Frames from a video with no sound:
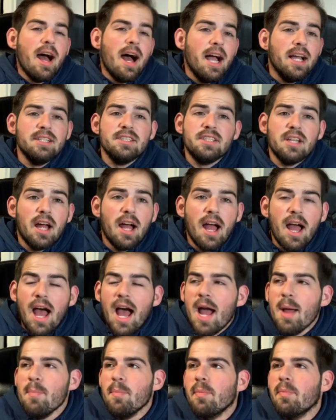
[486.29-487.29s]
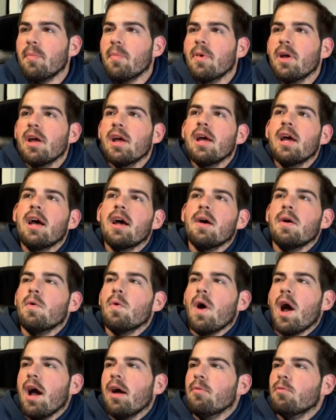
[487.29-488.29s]

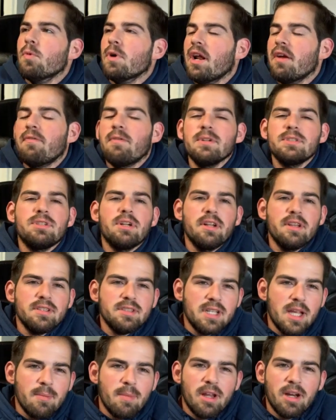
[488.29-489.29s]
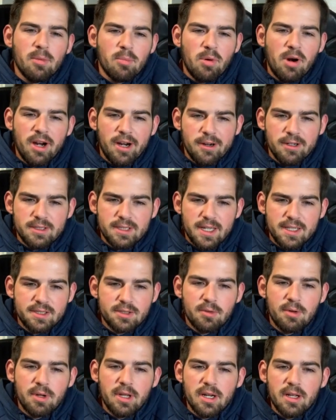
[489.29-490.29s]
When I first started this game, I didn't
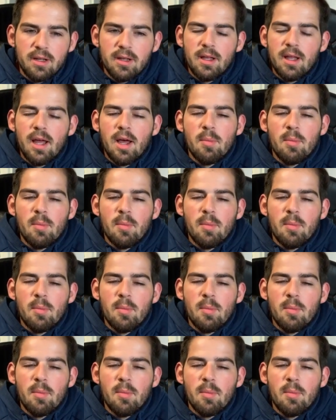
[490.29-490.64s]
prioritize Arena,